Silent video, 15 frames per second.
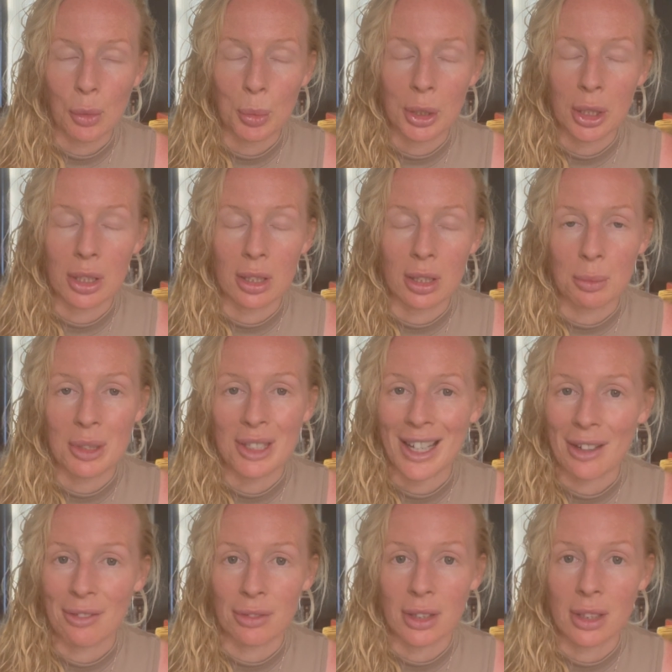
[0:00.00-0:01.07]
put into numbers
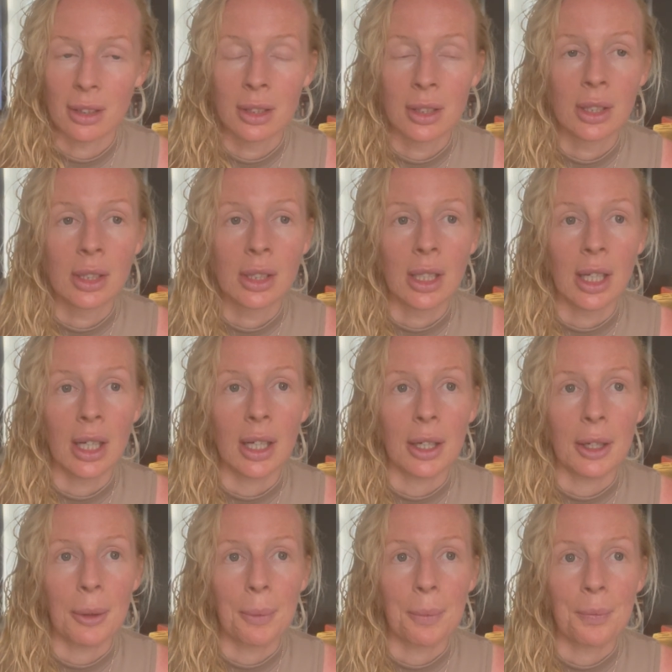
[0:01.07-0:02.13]
ever.
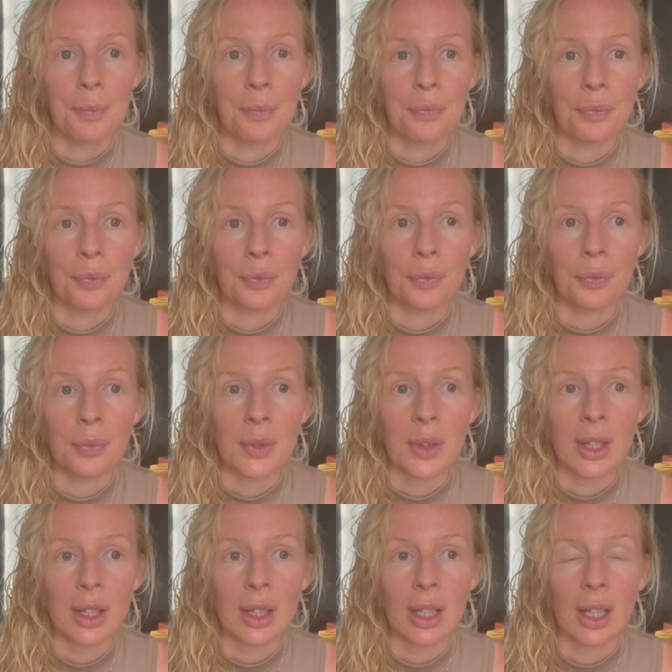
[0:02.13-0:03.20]
And
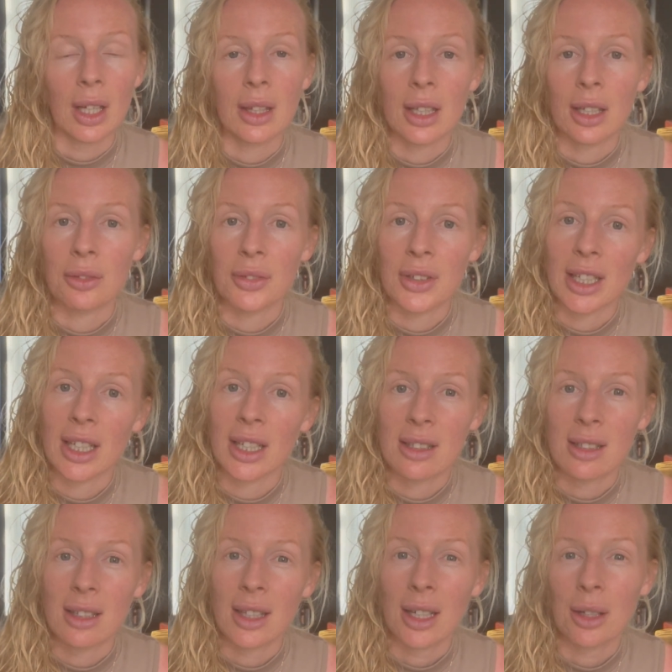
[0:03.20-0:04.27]
then I
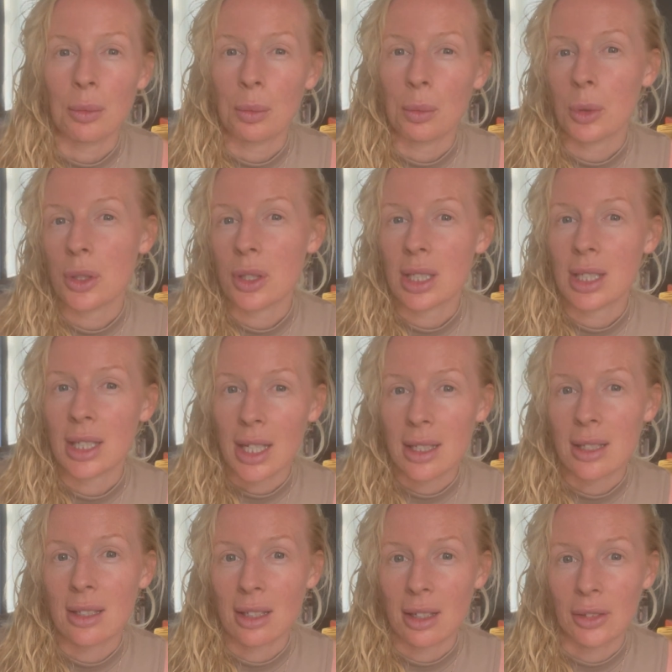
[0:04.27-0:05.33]
realised that wasn't
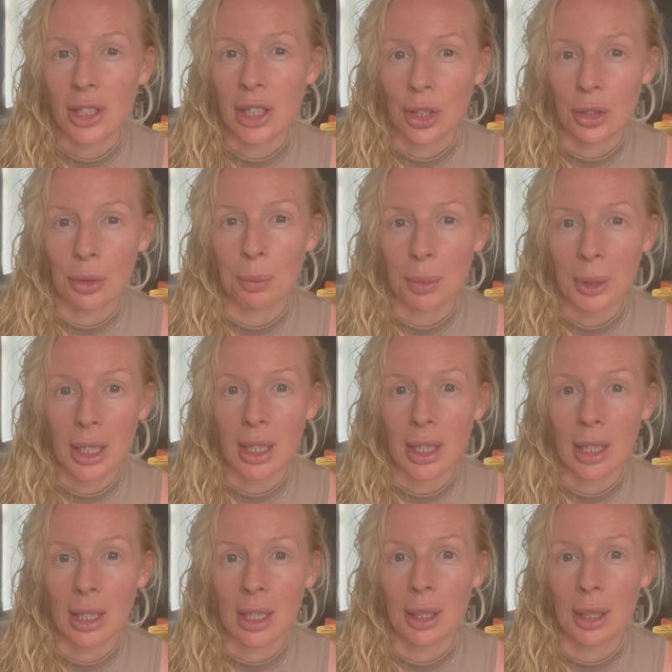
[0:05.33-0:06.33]
necessarily going to be